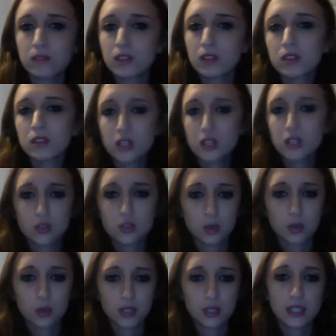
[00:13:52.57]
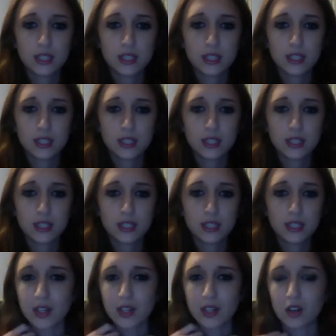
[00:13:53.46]
the door leading to my
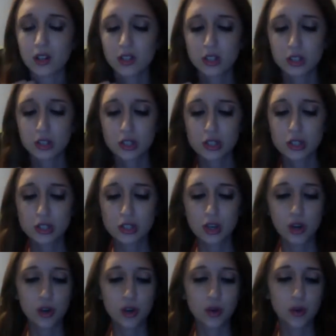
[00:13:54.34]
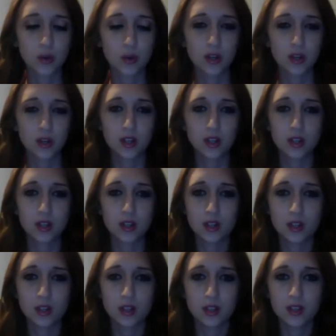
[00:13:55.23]
backyard, so
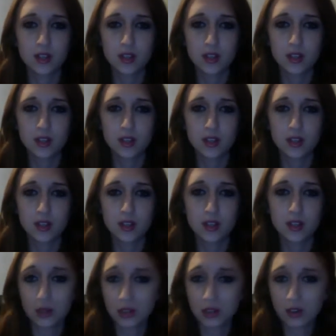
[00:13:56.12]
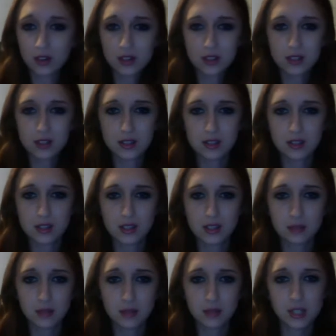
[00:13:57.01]
he's going crazy
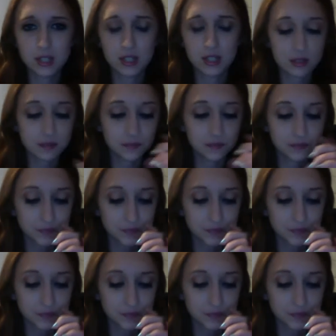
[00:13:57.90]
seeing me in here.